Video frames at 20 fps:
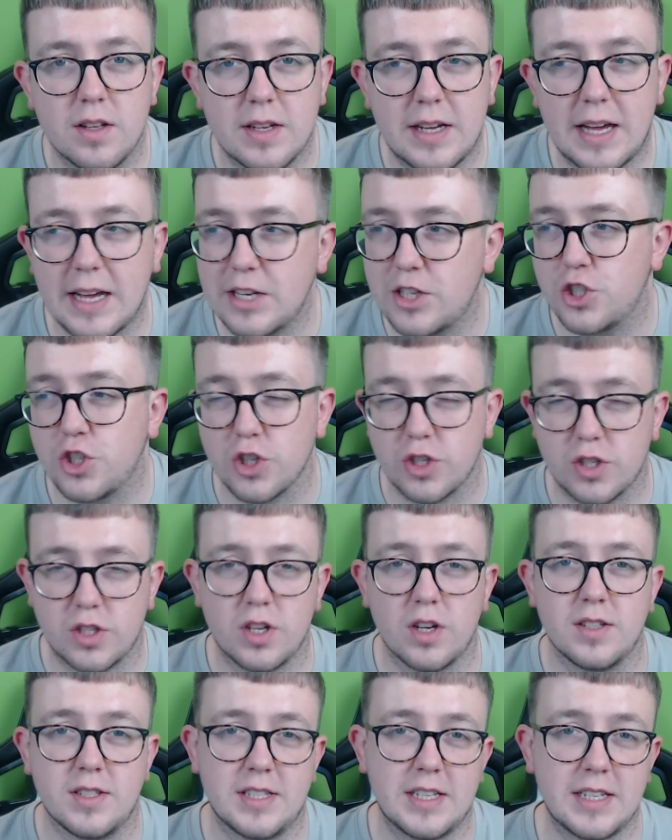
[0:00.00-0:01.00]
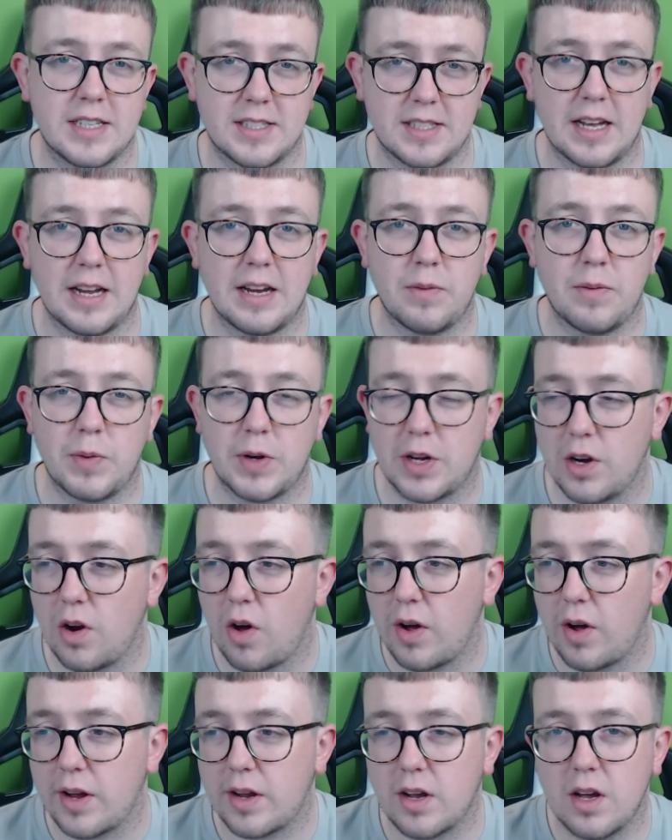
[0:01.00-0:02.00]
Kid's just turned 16. We can
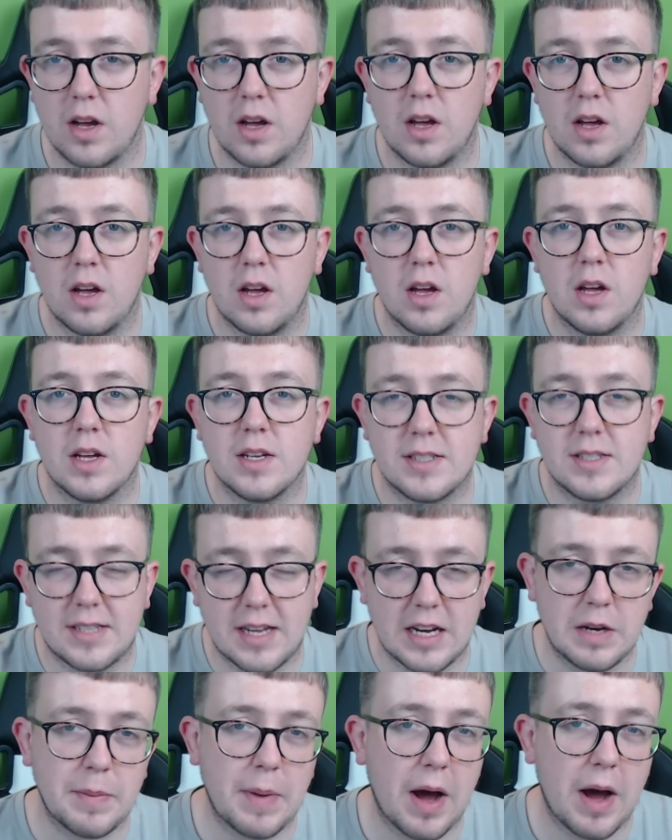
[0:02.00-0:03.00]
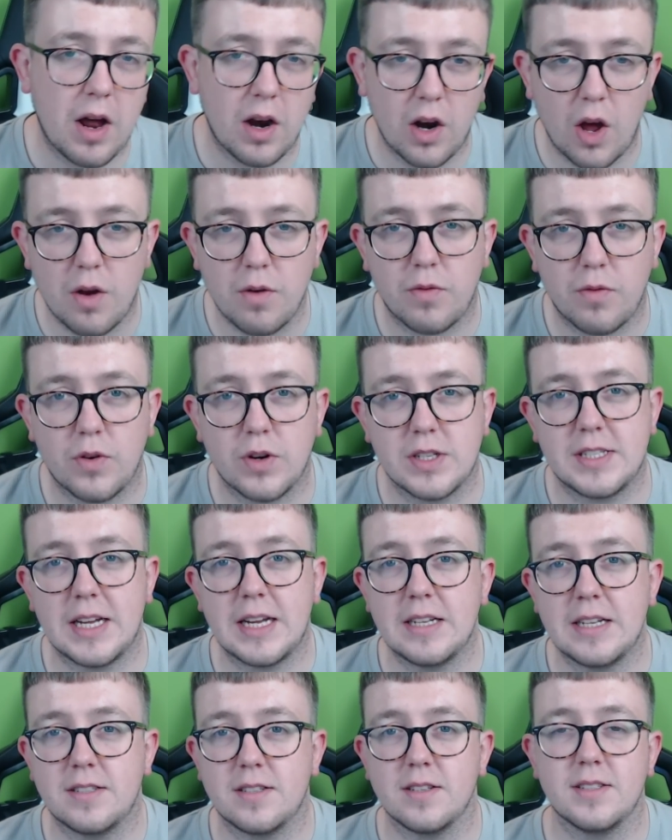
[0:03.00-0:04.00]
like send him out on loan for a
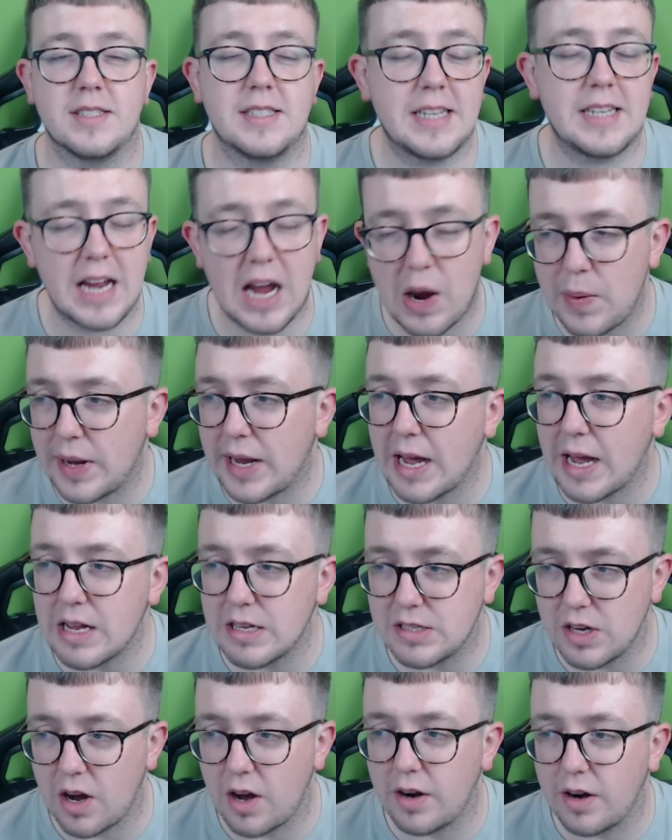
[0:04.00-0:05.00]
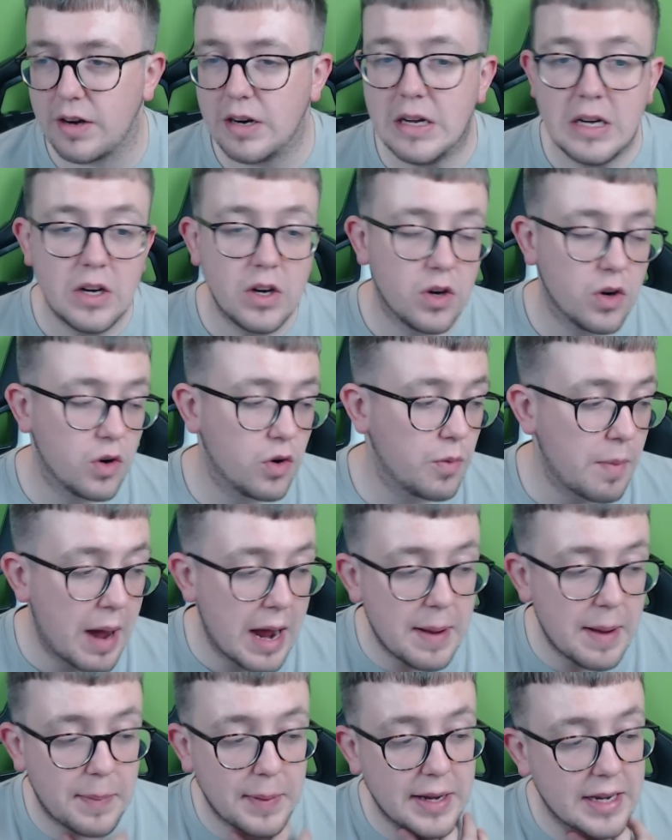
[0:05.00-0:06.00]
season, see how he gets on, or
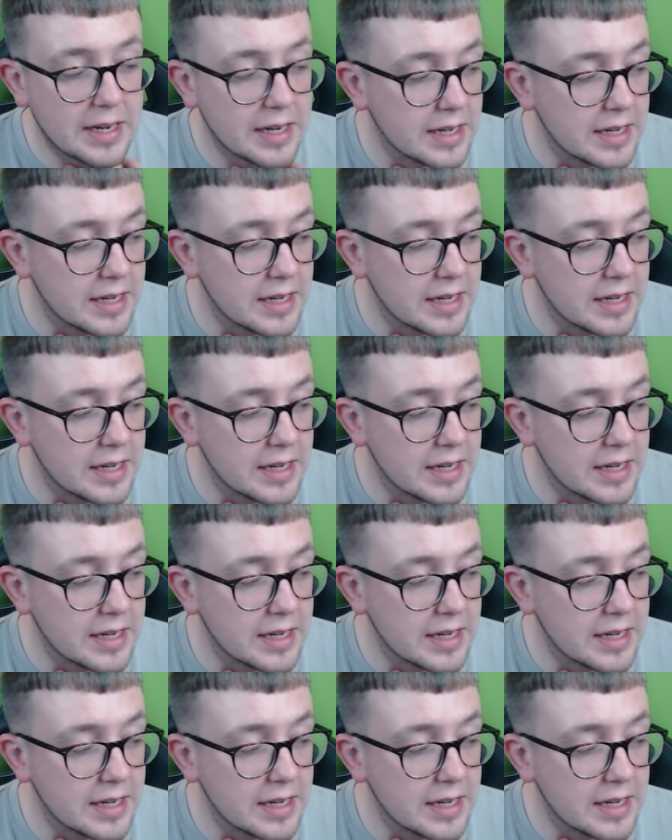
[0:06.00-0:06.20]
maybe